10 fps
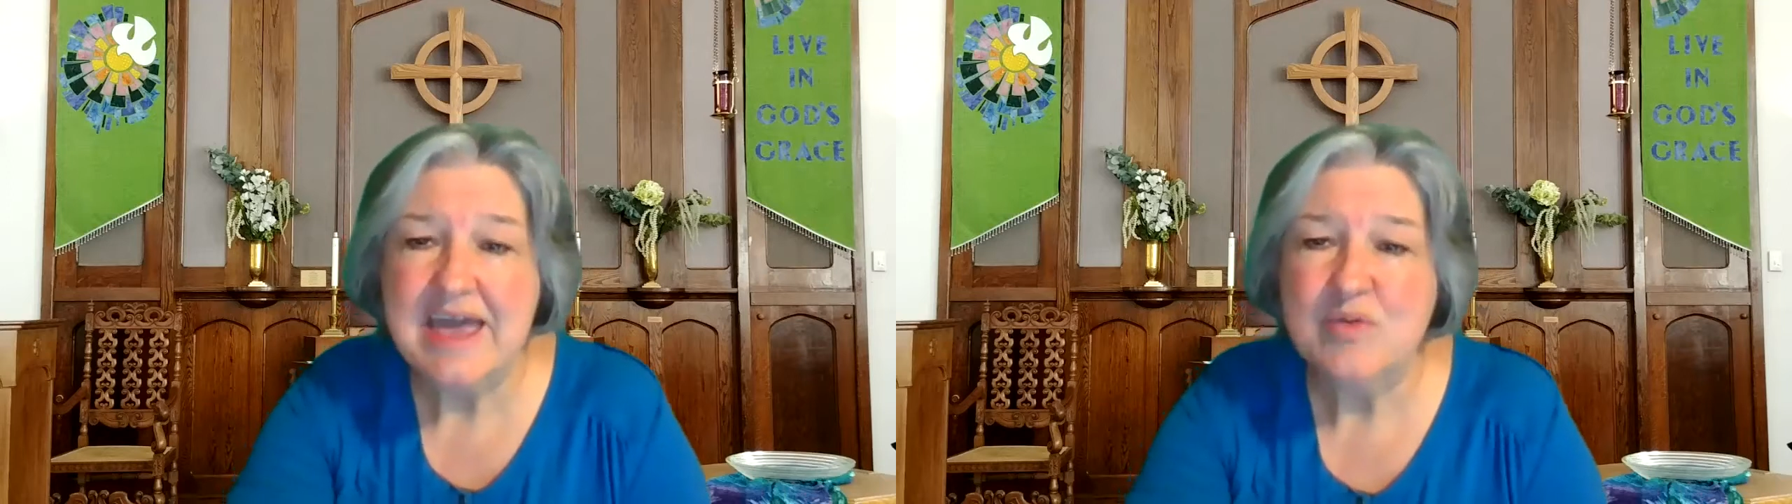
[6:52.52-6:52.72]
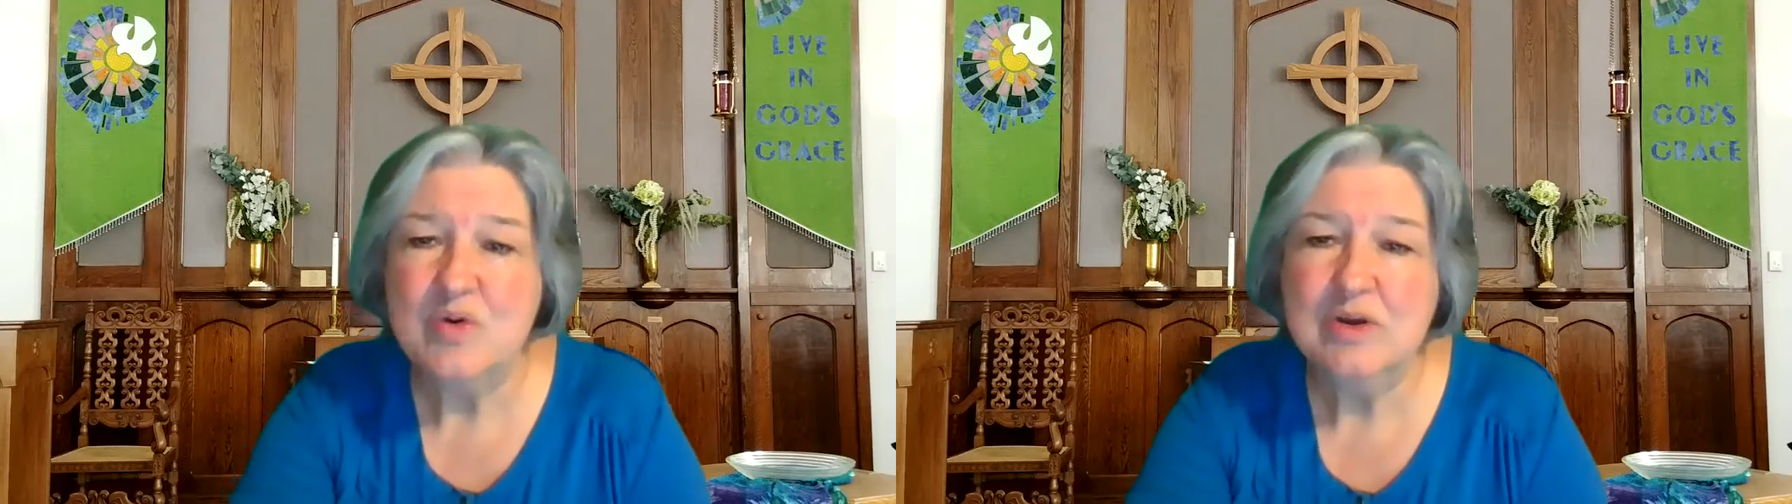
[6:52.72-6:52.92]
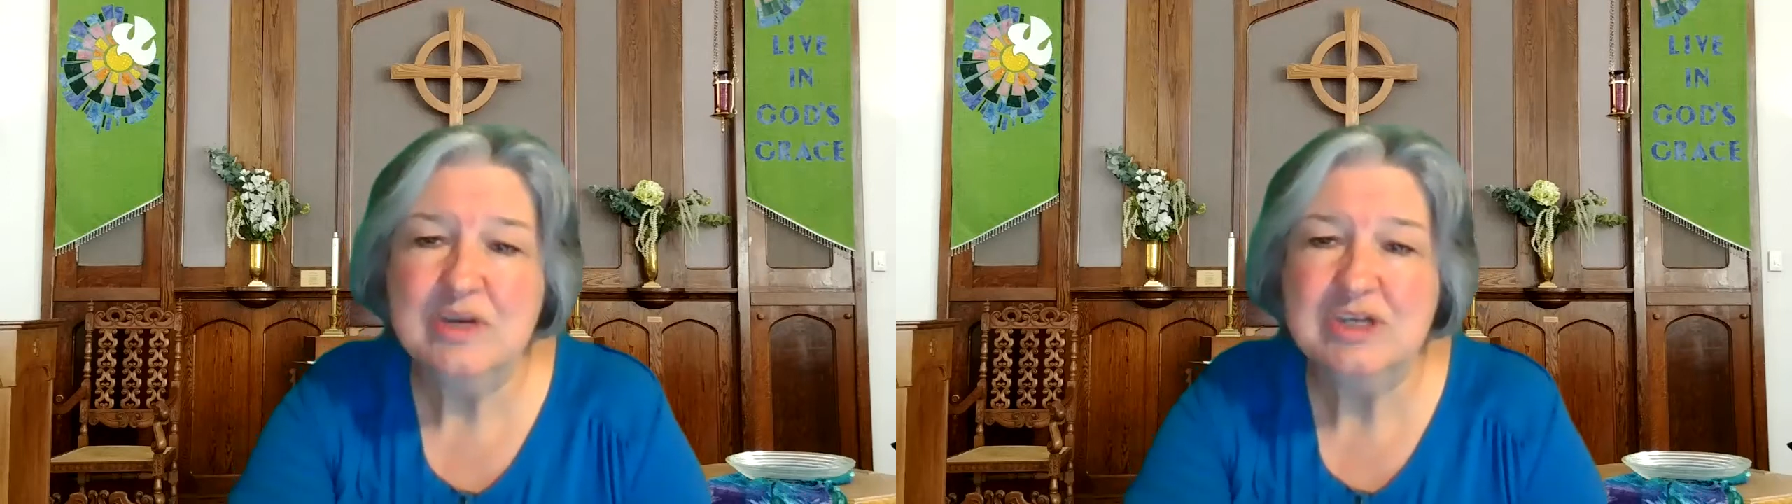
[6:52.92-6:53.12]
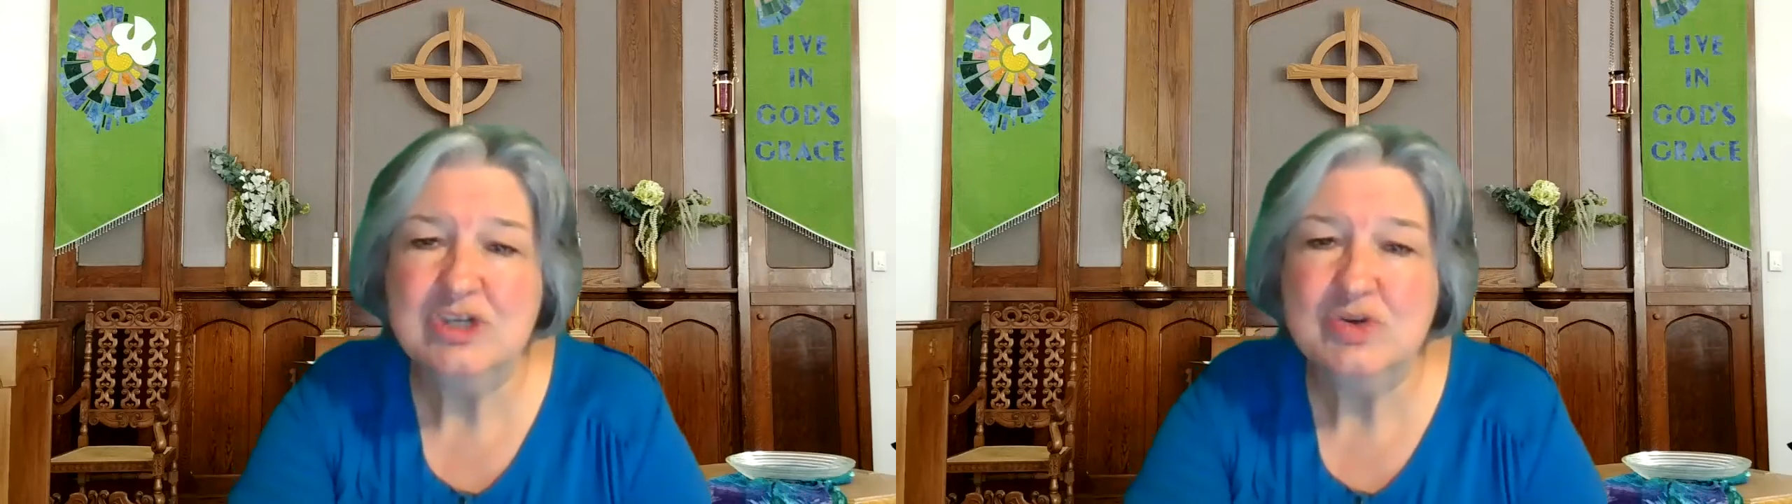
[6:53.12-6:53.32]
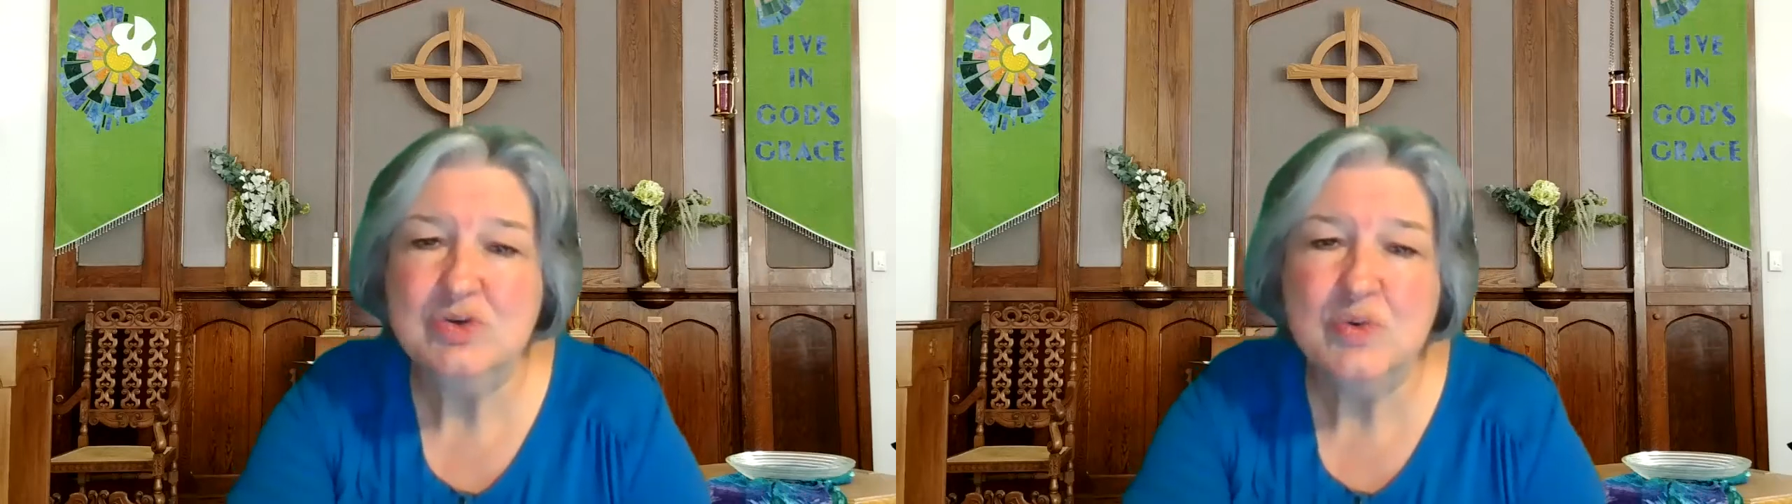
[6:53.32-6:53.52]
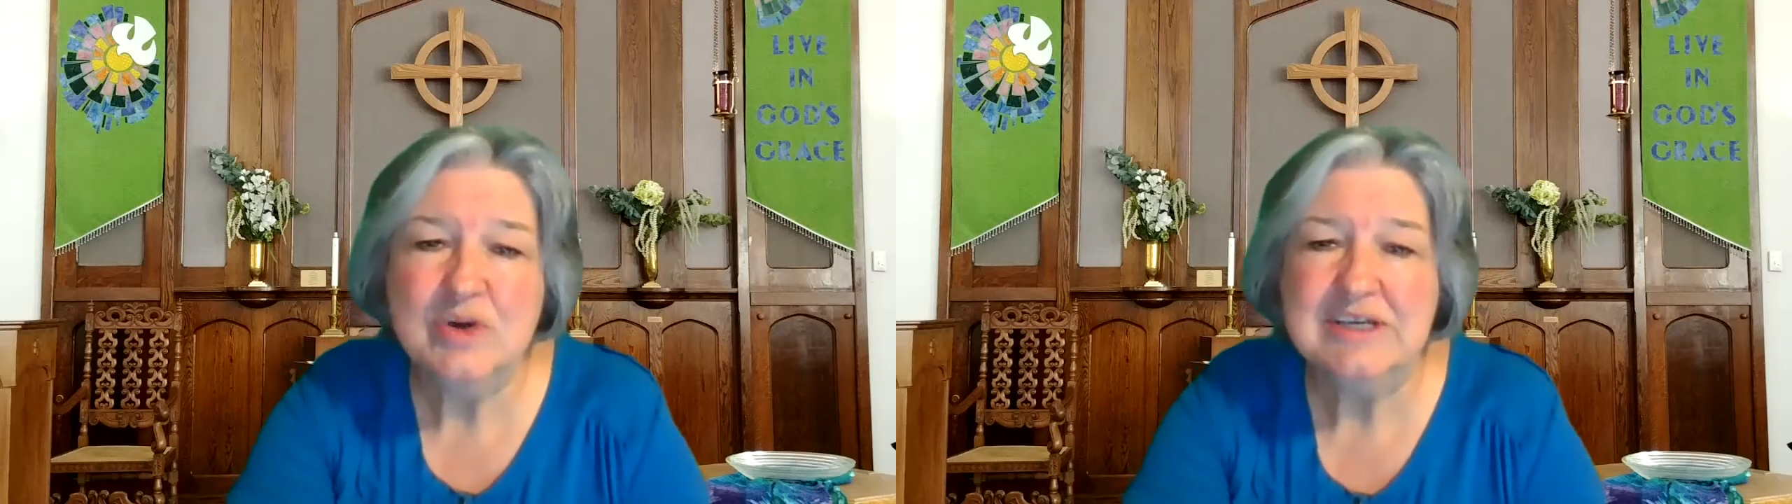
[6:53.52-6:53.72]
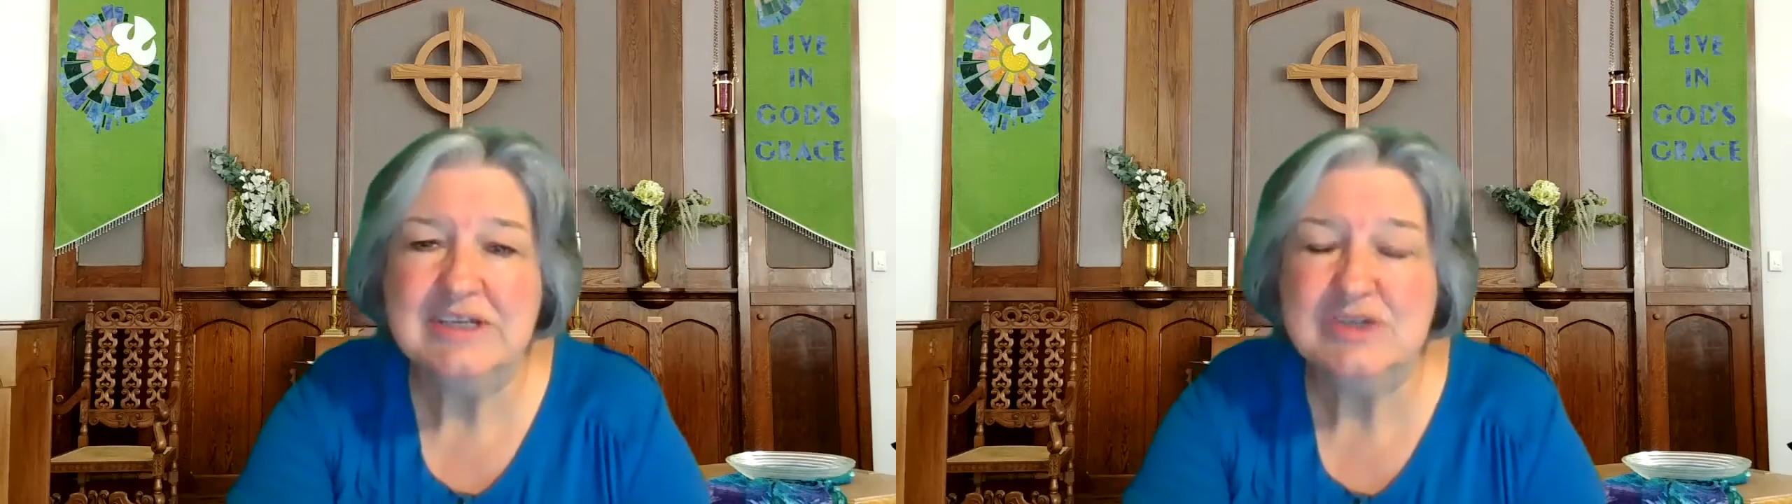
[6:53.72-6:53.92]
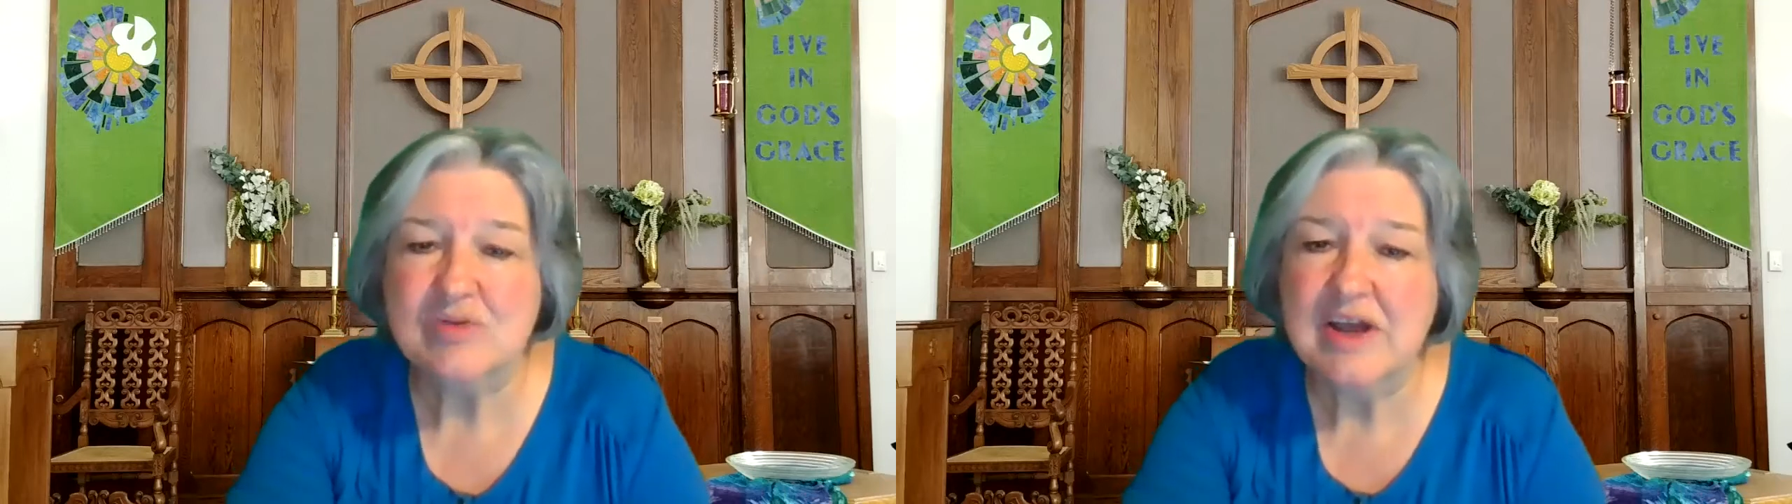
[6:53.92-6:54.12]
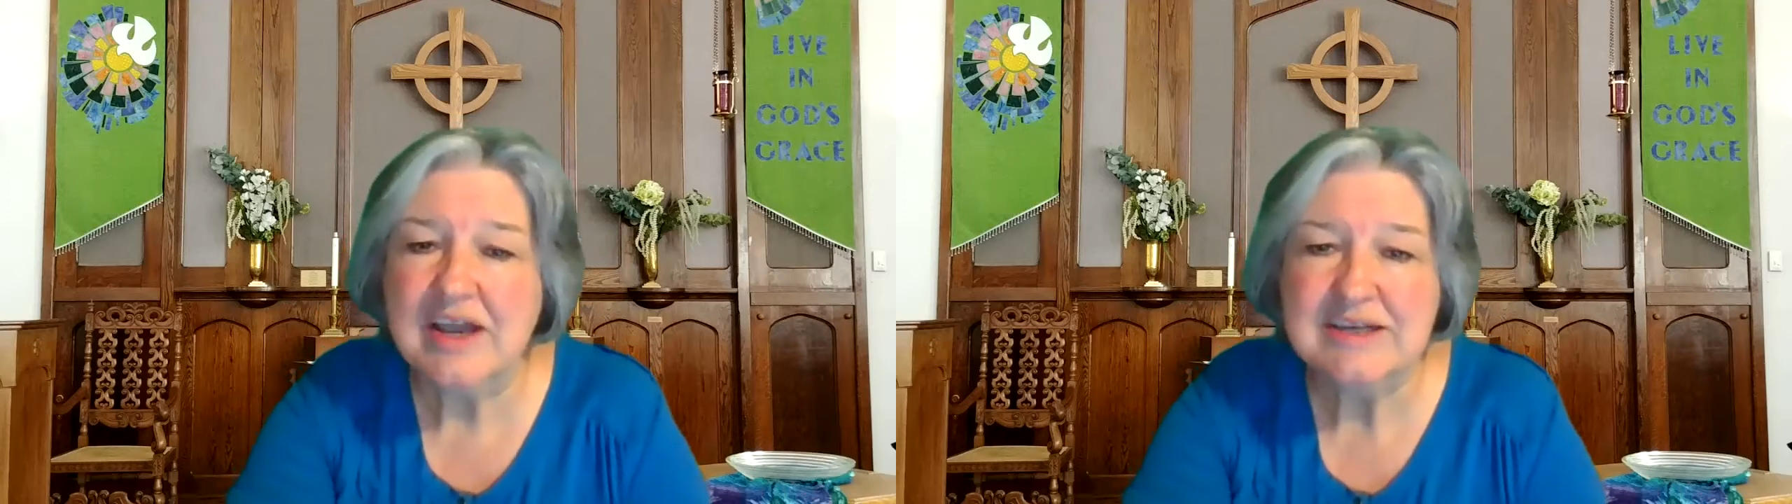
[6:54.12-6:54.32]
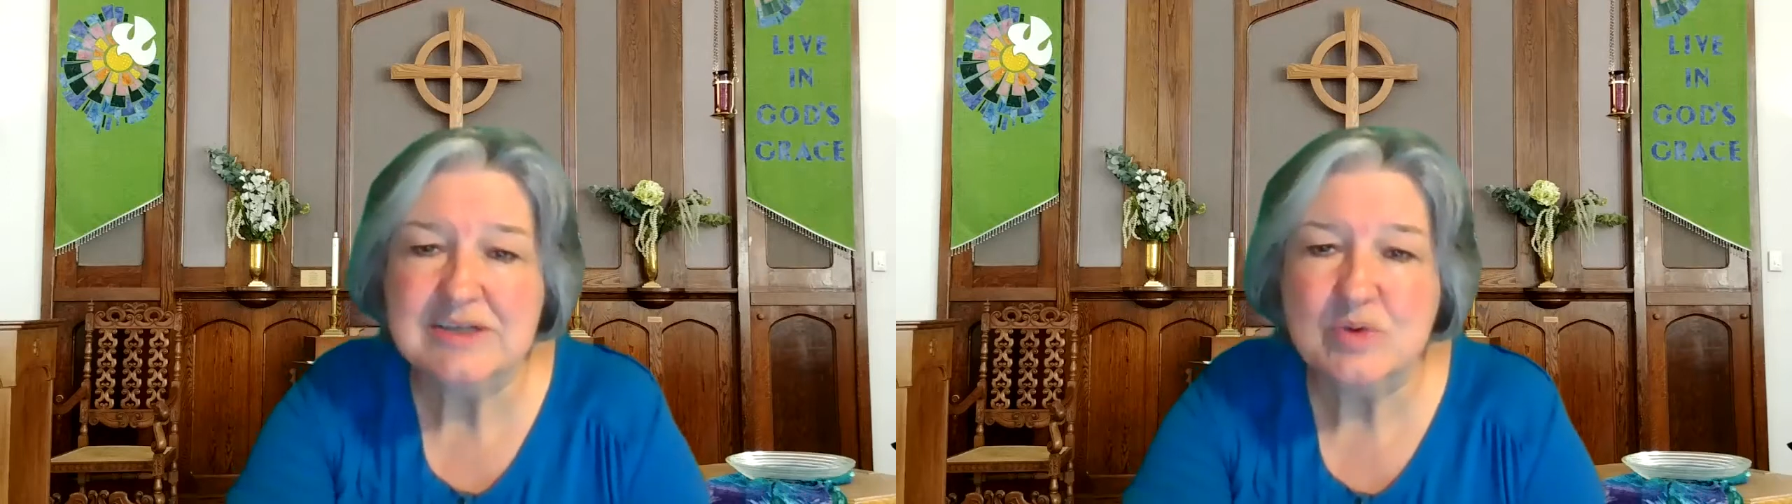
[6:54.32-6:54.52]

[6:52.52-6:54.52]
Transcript: and when we do what is right,